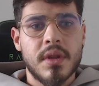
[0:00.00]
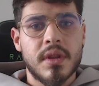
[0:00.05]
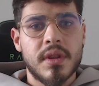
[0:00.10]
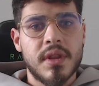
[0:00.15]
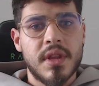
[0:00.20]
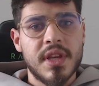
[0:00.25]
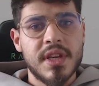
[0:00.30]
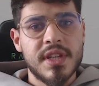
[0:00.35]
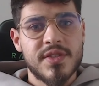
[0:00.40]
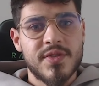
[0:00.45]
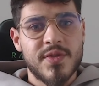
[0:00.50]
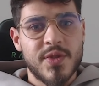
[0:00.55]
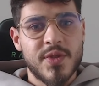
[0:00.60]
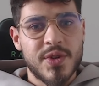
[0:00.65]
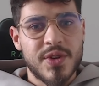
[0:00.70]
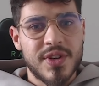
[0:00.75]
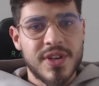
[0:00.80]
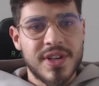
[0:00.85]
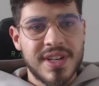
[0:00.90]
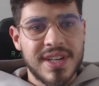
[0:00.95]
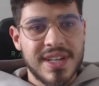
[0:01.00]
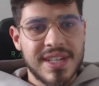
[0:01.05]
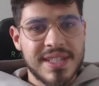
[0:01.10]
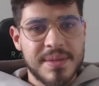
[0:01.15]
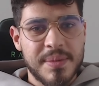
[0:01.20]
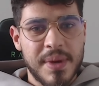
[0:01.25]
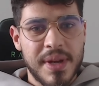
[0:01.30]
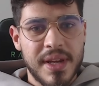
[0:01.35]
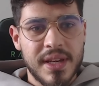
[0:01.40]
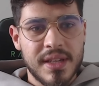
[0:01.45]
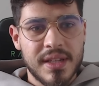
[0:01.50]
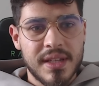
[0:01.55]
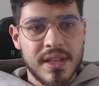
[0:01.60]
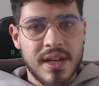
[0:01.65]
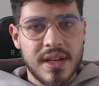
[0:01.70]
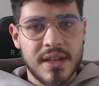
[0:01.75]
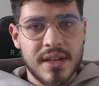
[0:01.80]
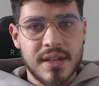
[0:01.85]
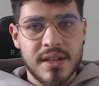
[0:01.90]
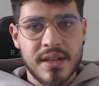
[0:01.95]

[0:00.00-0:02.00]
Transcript: Thanks for explaining that.